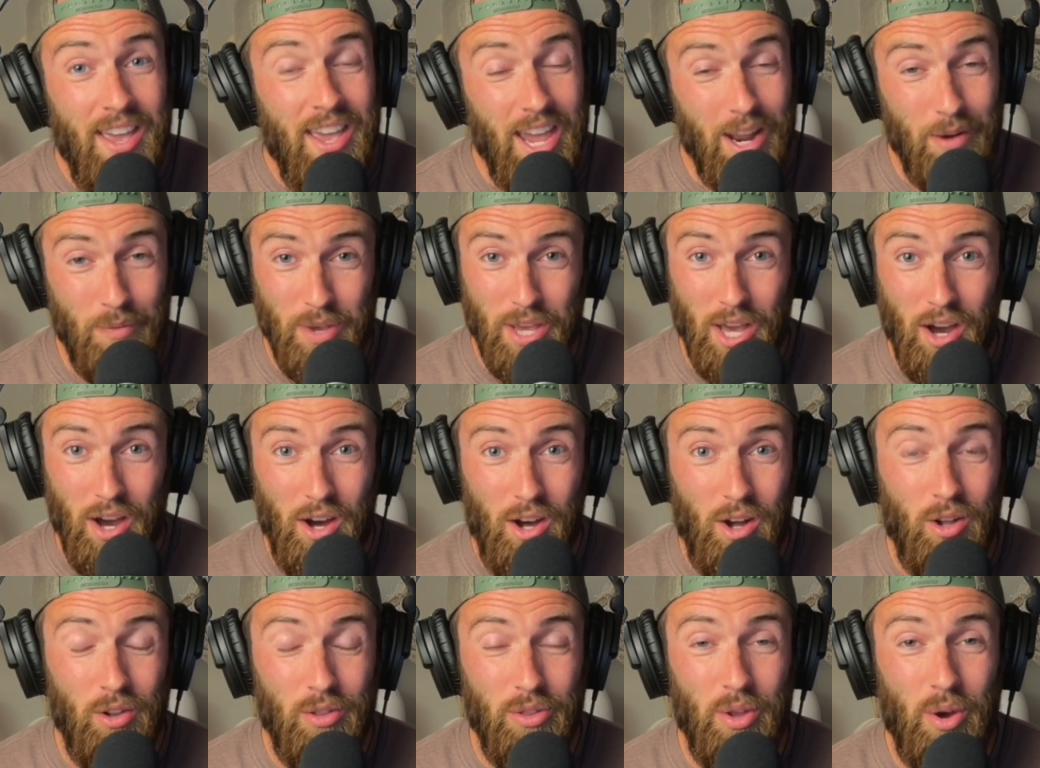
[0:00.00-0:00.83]
And we
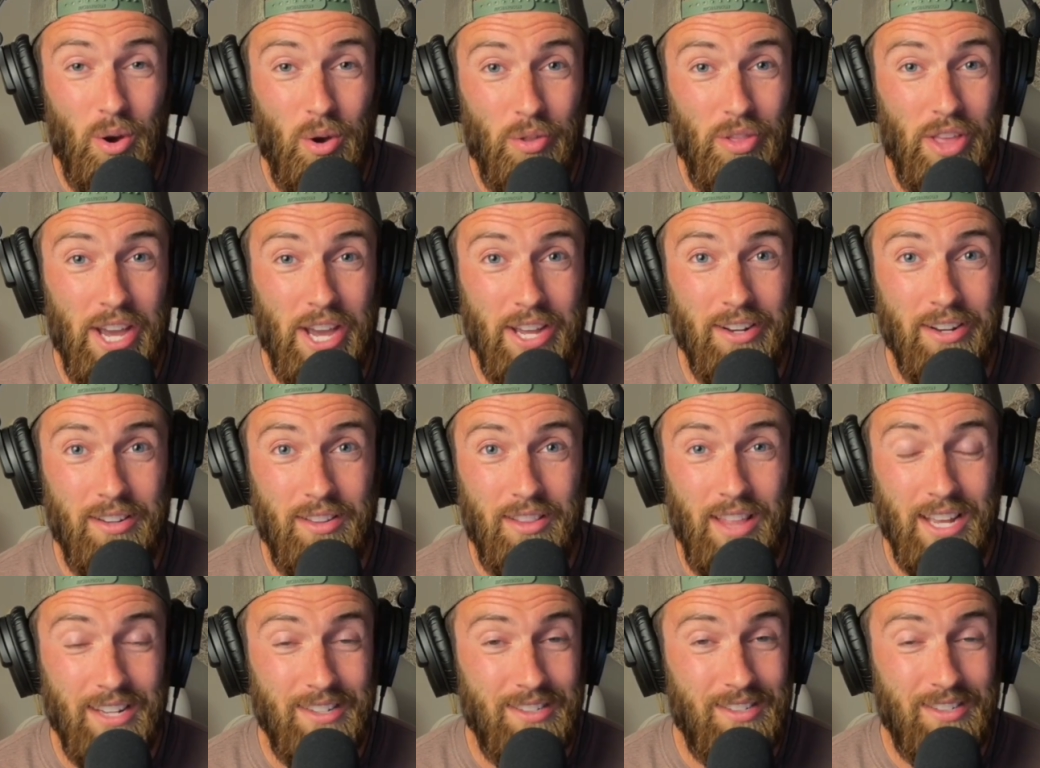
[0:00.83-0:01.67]
all know that
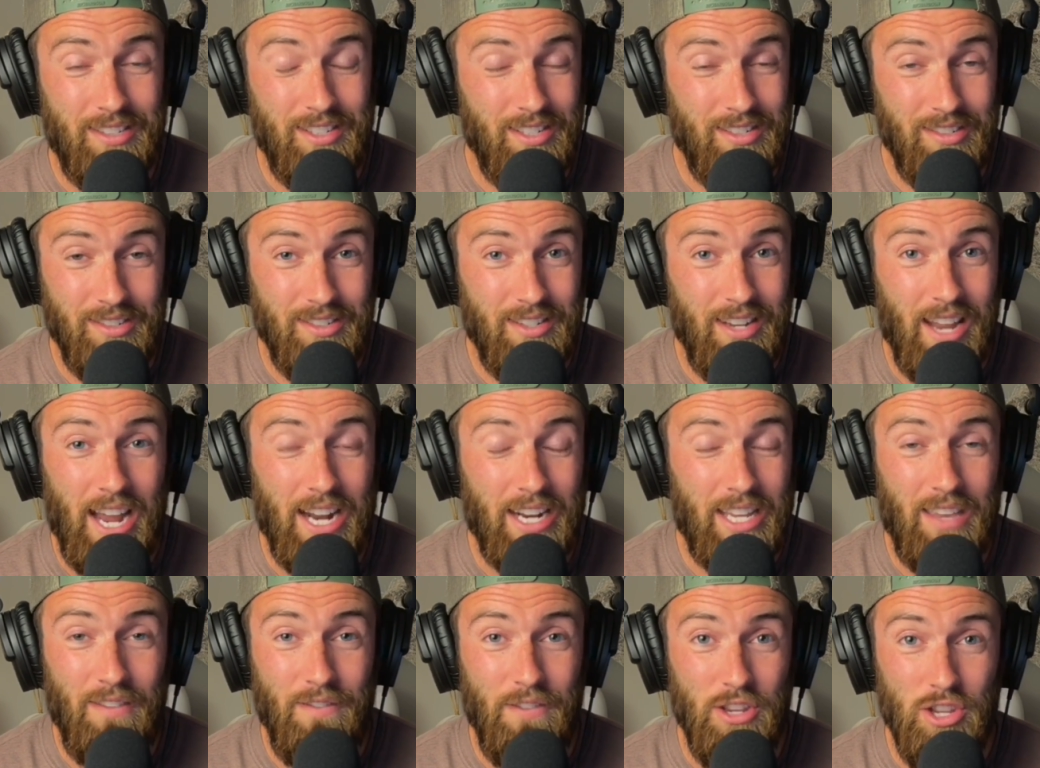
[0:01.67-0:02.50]
that's just
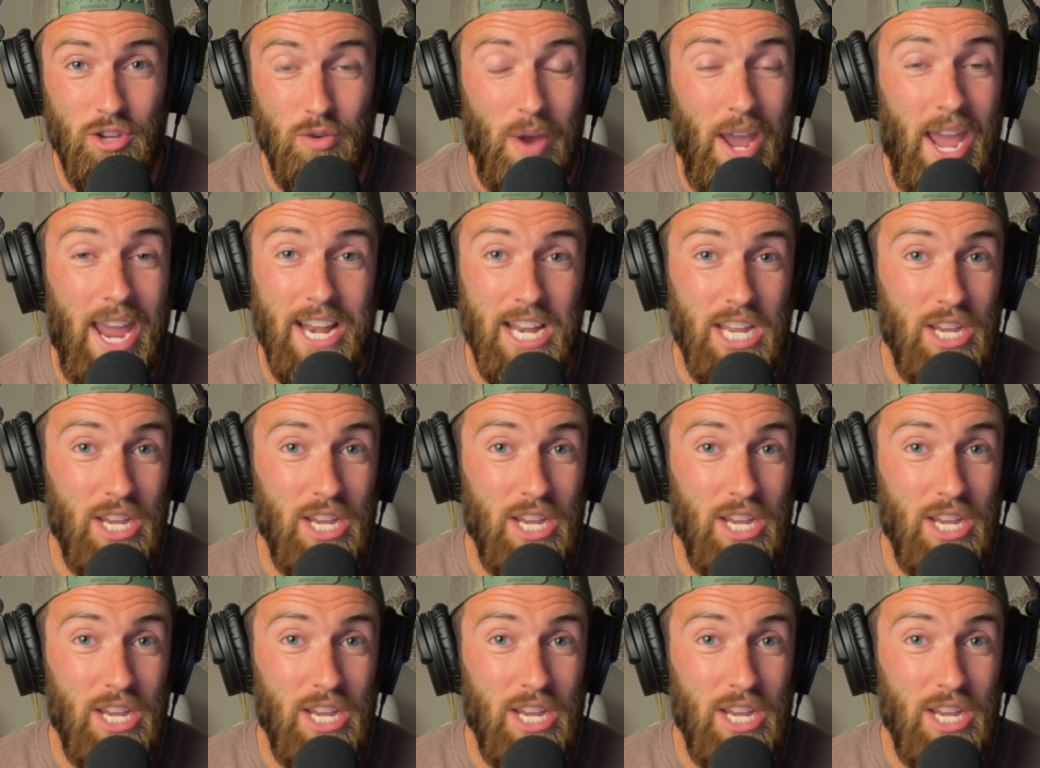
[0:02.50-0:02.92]
not giving you any